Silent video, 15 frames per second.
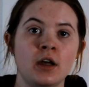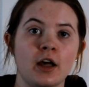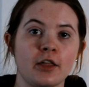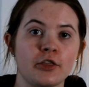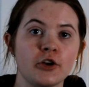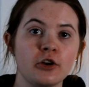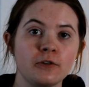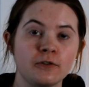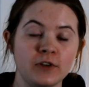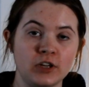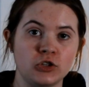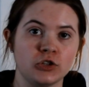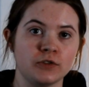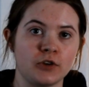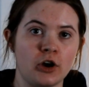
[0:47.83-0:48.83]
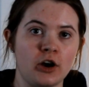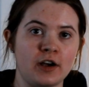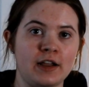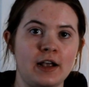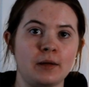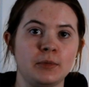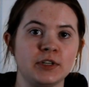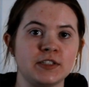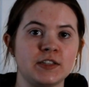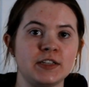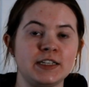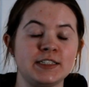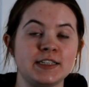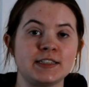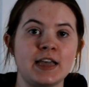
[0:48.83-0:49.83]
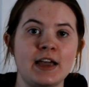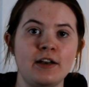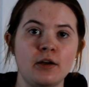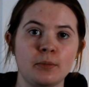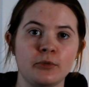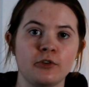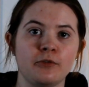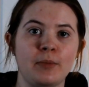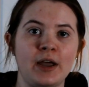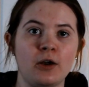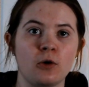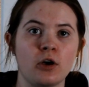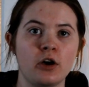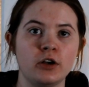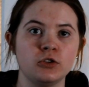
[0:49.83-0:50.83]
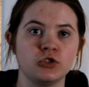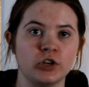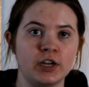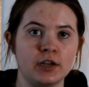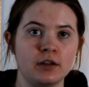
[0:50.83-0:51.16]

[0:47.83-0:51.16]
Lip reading: A third feature of cardiac muscle is its high number of mitochondria.